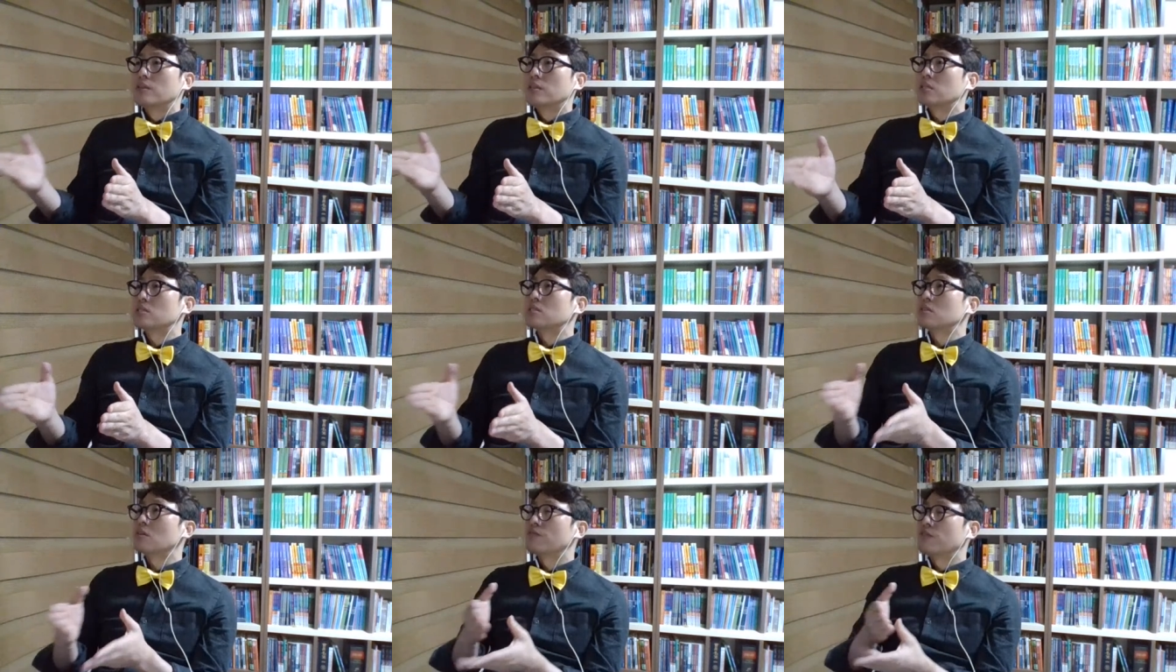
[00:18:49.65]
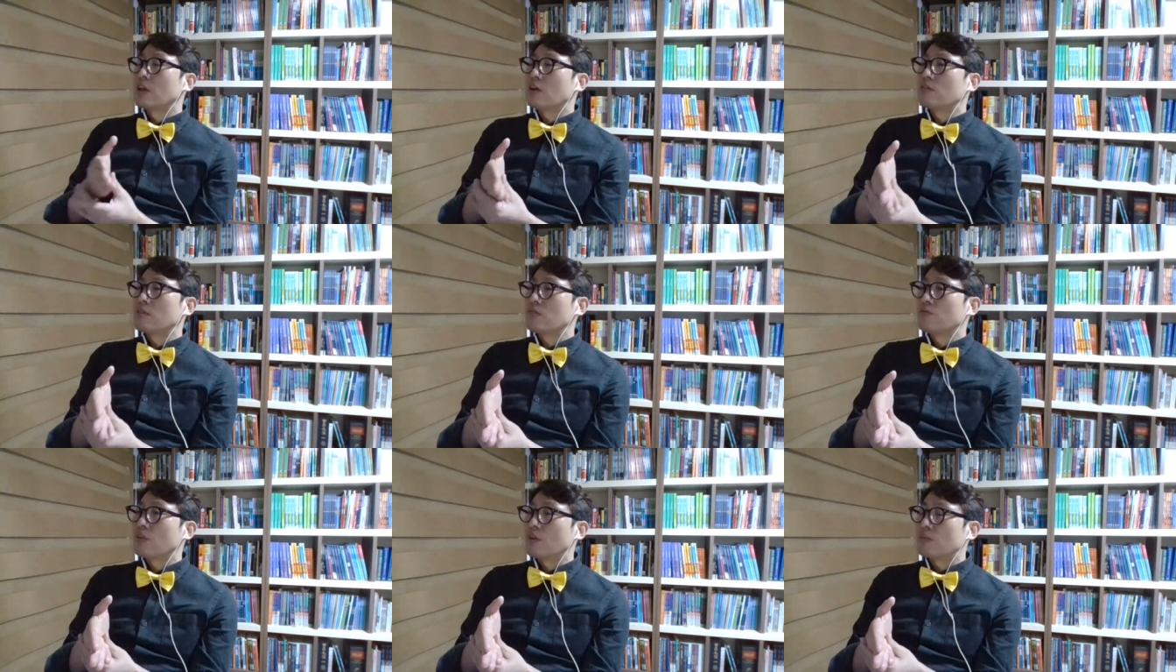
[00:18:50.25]
This is a
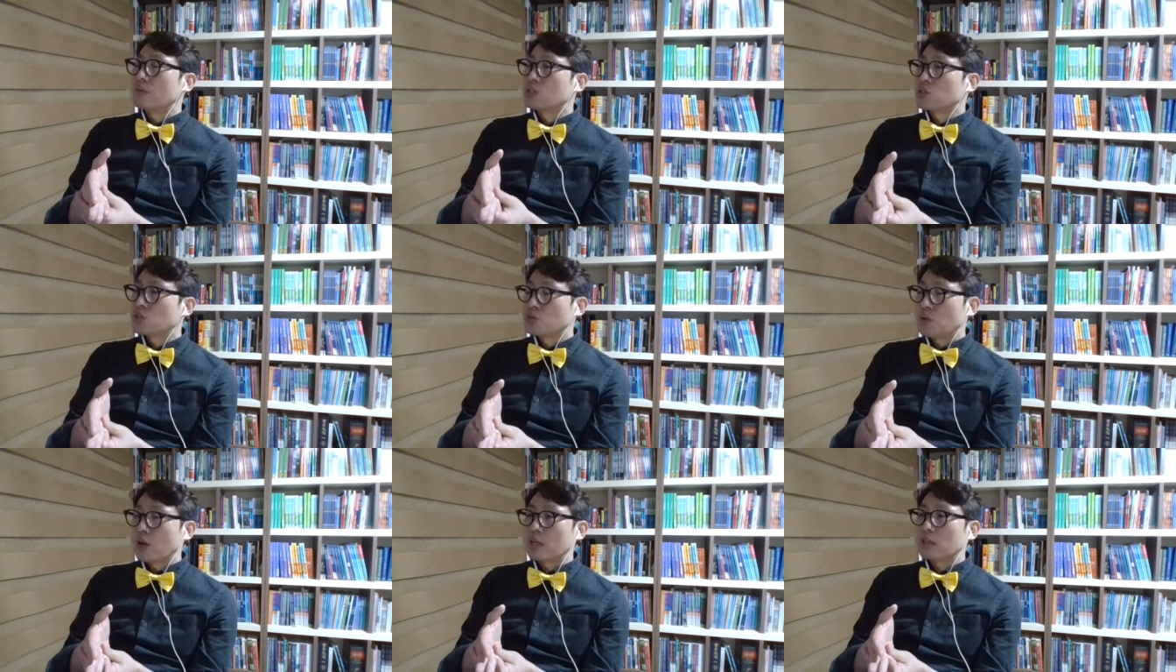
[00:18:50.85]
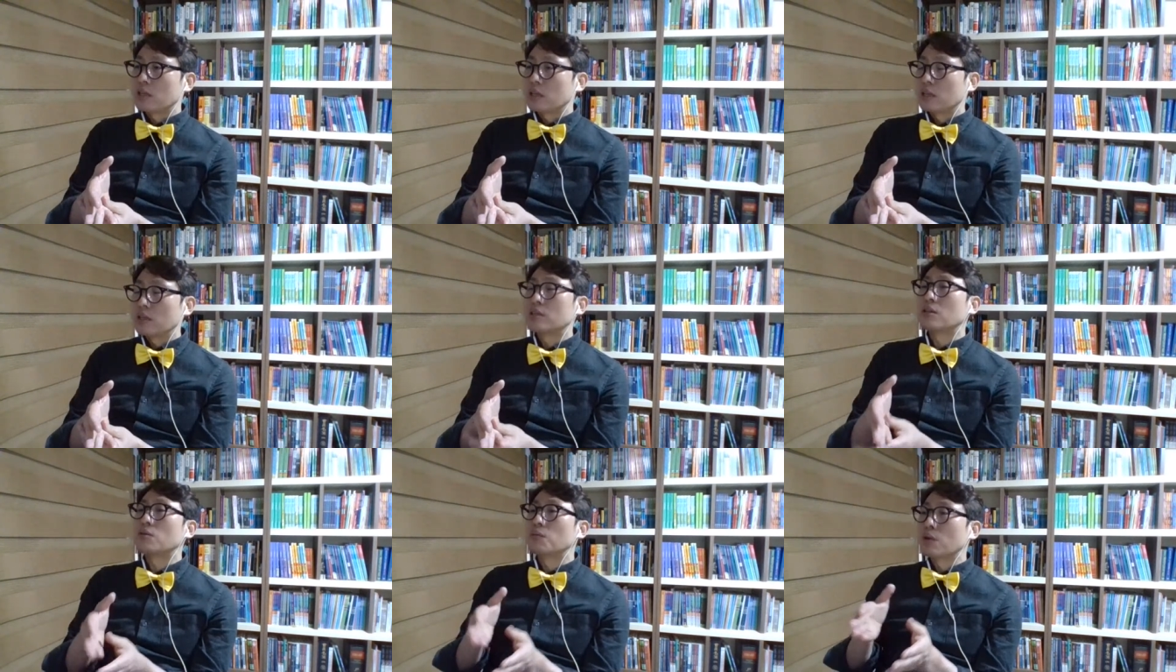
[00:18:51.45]
very, very strict
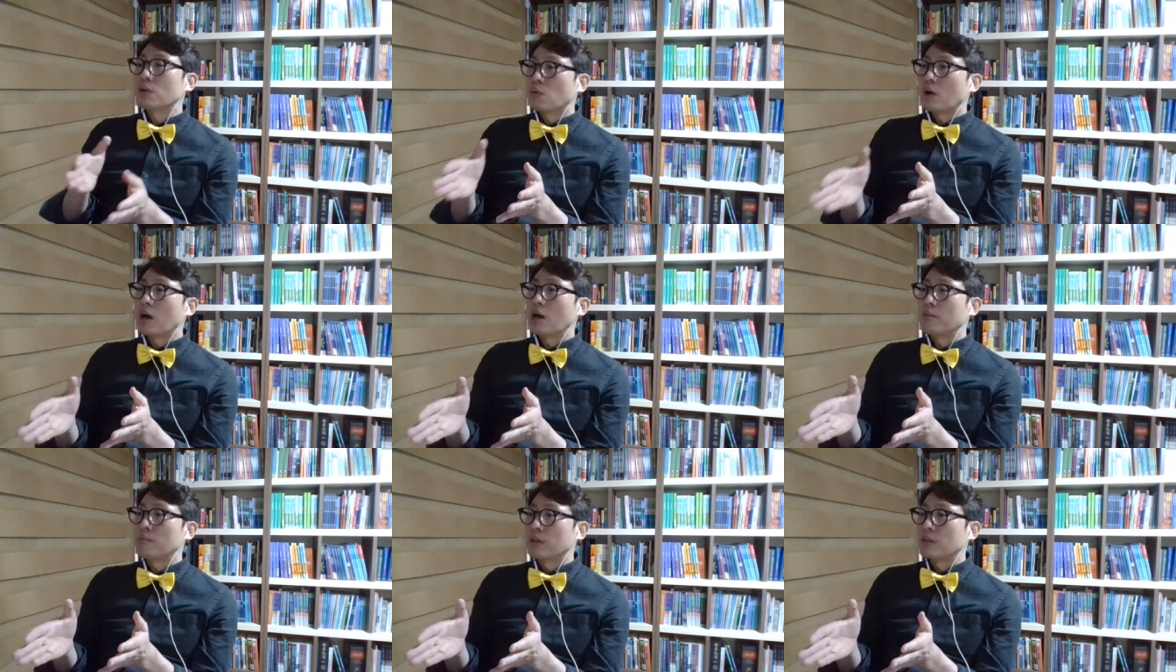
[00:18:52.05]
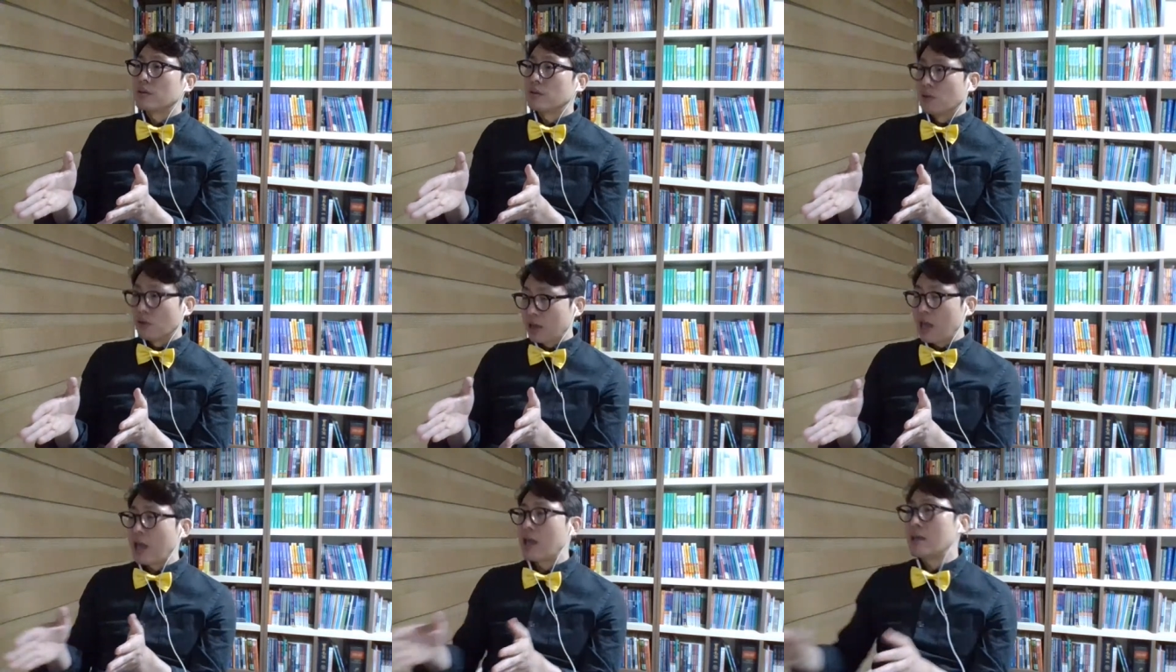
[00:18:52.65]
the requirement.
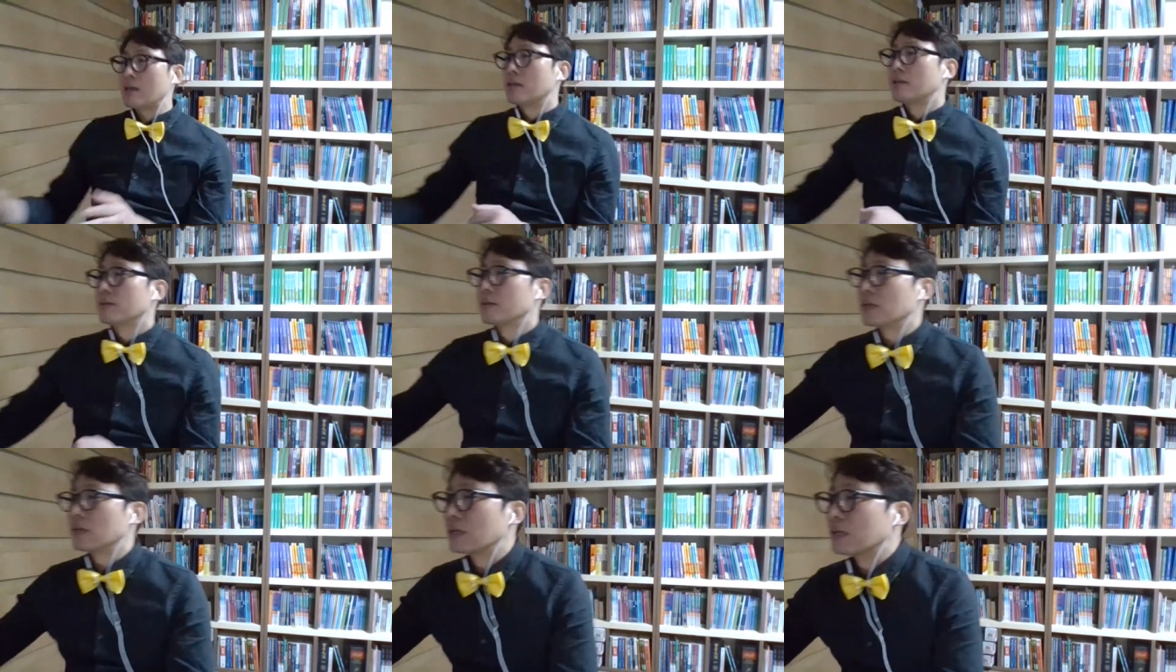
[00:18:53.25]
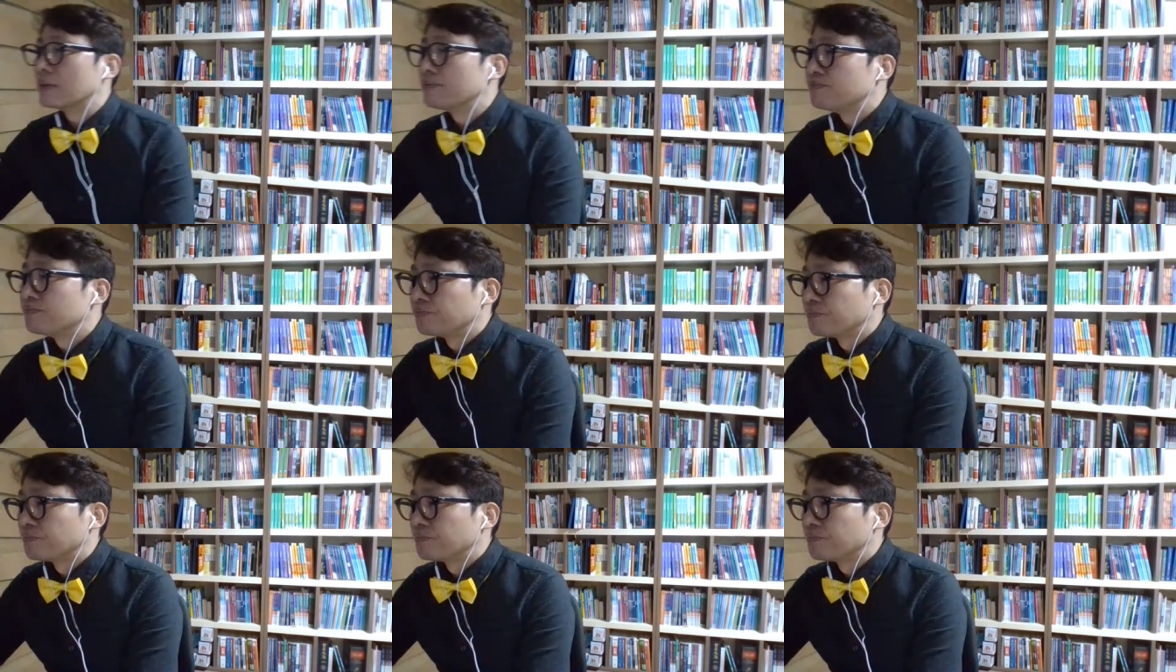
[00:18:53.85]
Okay, good.